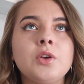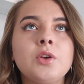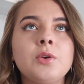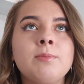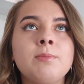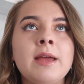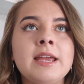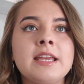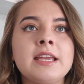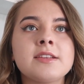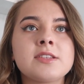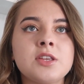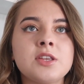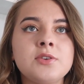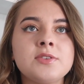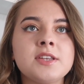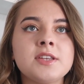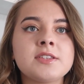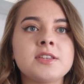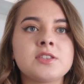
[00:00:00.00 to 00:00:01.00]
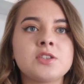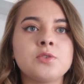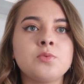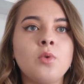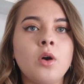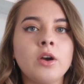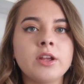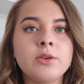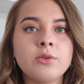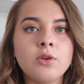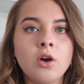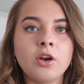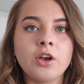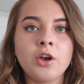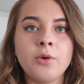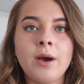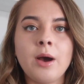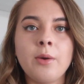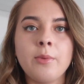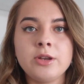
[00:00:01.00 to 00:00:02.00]
make excuses as to why you can't
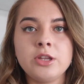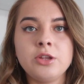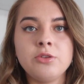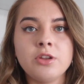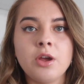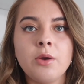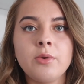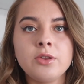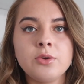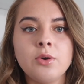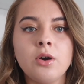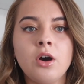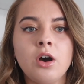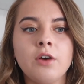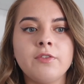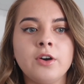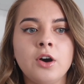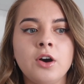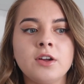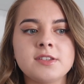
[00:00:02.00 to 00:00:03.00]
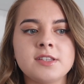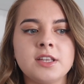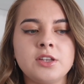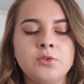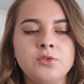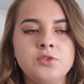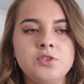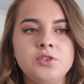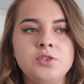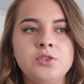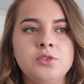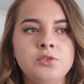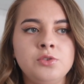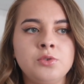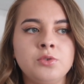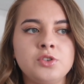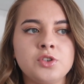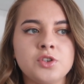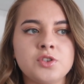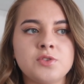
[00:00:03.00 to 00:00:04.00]
go out when you know in your heart of hearts that
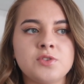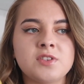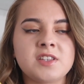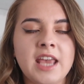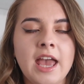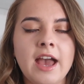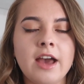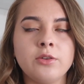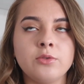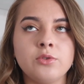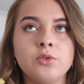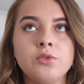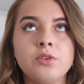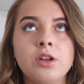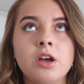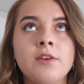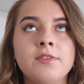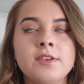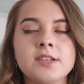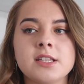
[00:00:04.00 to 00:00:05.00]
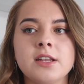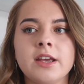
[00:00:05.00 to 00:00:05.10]
you're just scared or you're nervous.